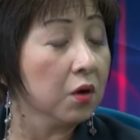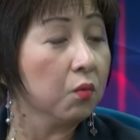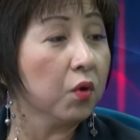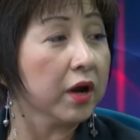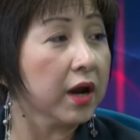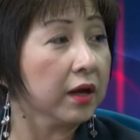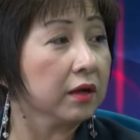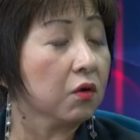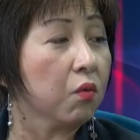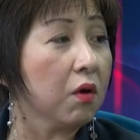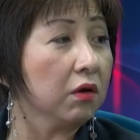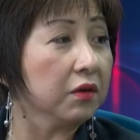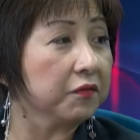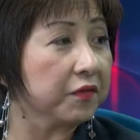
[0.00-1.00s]
what are the
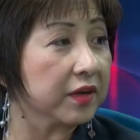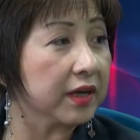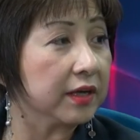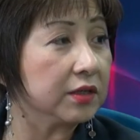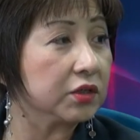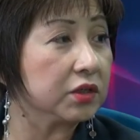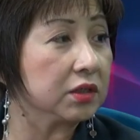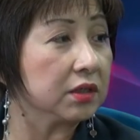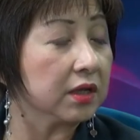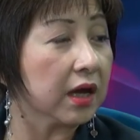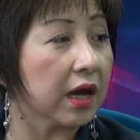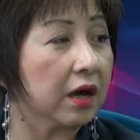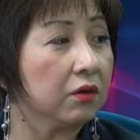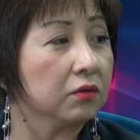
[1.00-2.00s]
qualification
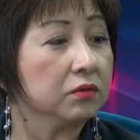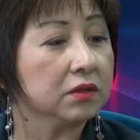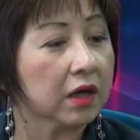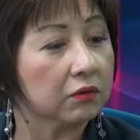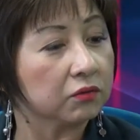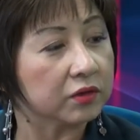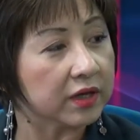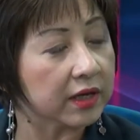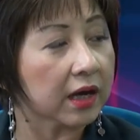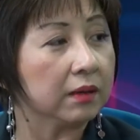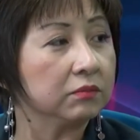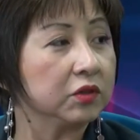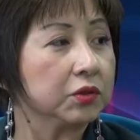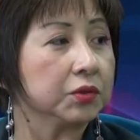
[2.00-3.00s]
how how do they
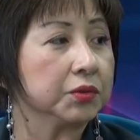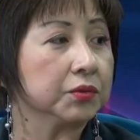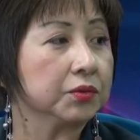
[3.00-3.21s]
come to,